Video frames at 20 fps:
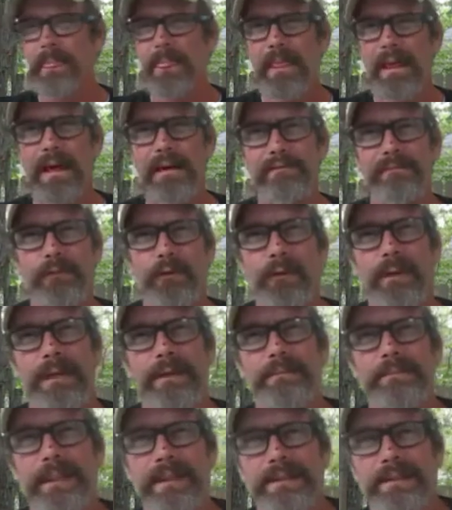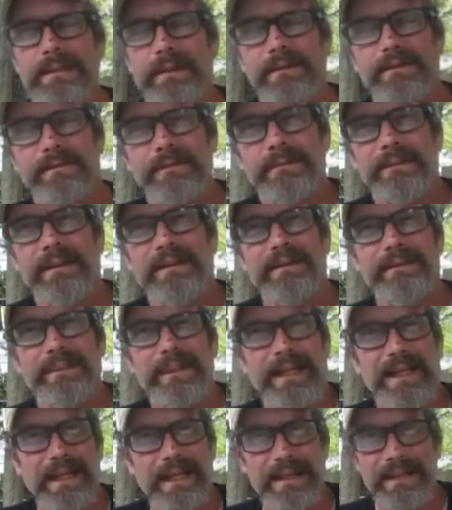I avoided myself from
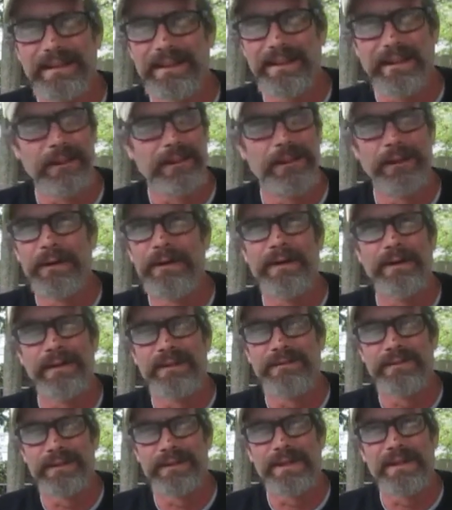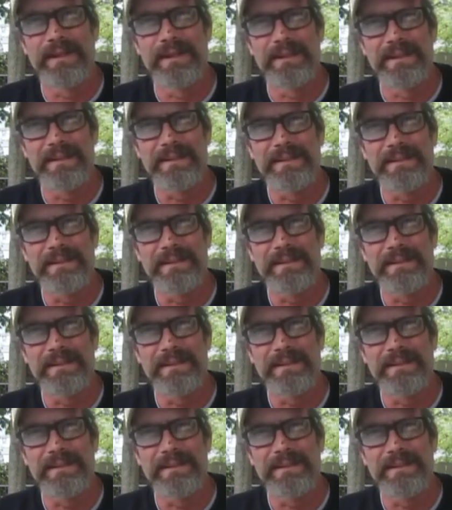everybody. You know I'll never talk.